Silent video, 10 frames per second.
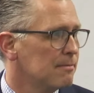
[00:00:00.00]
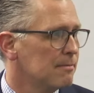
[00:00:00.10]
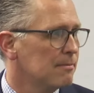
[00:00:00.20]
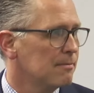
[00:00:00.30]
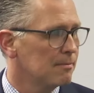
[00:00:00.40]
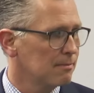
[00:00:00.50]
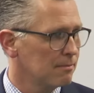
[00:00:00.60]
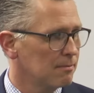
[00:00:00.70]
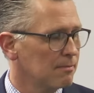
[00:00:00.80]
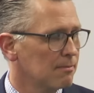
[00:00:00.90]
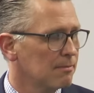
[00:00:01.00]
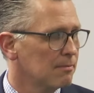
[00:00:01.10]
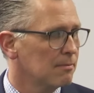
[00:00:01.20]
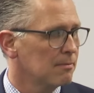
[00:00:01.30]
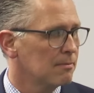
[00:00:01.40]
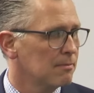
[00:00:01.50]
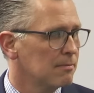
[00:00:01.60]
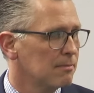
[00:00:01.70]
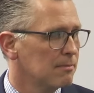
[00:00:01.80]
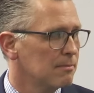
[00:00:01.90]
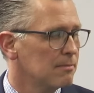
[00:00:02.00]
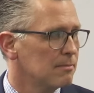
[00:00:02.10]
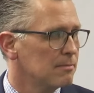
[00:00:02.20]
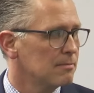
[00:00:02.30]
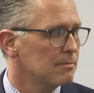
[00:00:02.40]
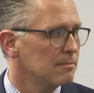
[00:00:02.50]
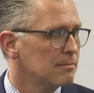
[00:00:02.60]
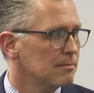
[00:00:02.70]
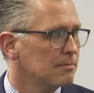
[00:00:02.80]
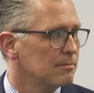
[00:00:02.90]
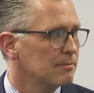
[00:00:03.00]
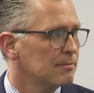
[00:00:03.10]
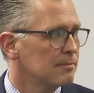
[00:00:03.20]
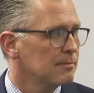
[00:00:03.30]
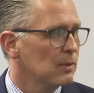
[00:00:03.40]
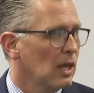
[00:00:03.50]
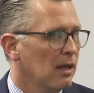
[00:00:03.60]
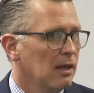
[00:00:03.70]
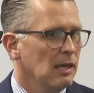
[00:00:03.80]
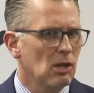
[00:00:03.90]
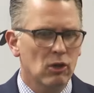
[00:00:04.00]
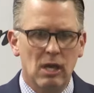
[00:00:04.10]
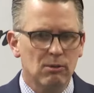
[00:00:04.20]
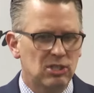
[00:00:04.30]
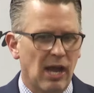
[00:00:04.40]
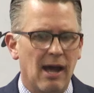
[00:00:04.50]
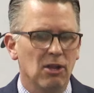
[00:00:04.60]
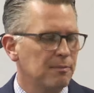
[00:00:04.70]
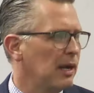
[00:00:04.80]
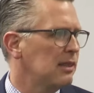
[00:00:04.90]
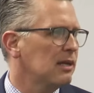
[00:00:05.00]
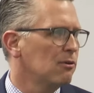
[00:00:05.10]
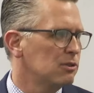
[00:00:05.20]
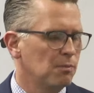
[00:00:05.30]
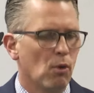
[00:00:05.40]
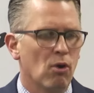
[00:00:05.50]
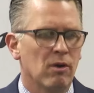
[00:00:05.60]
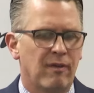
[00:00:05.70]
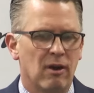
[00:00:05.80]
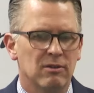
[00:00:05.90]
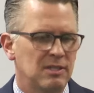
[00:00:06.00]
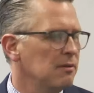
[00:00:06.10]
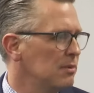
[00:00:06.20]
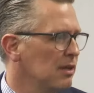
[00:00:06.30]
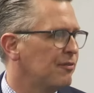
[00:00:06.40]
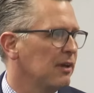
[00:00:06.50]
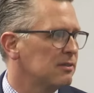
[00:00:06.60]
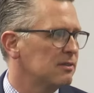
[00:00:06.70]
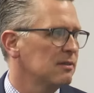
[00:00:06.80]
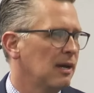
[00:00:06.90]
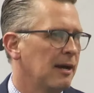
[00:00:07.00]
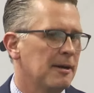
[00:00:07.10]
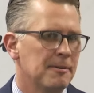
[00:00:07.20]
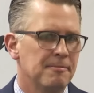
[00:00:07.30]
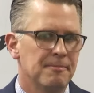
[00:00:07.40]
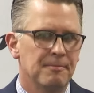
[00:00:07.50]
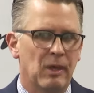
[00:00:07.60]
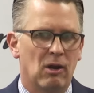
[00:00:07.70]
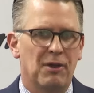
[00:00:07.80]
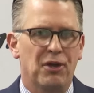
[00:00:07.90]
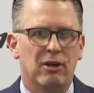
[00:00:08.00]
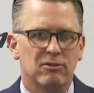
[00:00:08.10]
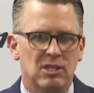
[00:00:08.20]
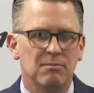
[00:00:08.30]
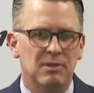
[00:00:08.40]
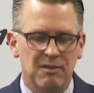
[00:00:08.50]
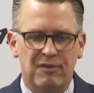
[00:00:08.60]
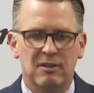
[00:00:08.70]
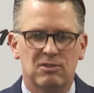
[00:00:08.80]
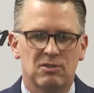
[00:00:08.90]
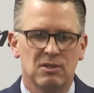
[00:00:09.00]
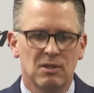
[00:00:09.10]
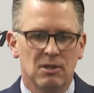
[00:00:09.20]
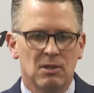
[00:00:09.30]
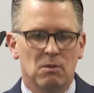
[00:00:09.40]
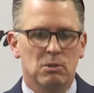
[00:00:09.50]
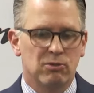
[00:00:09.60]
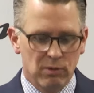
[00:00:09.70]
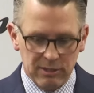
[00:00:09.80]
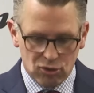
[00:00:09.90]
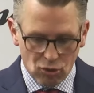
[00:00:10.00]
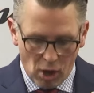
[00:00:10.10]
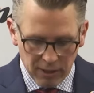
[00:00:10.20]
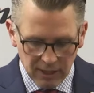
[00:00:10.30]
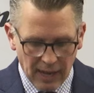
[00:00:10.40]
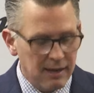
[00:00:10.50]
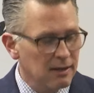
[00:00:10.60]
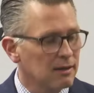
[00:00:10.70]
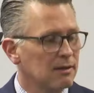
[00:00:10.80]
And, you know, it wasn't the busiest night for Devon Levi, but how did you feel he played? You know, he was solid, but I think it was more of our team defense. Um, you know, I thought our team defense was really strong tonight.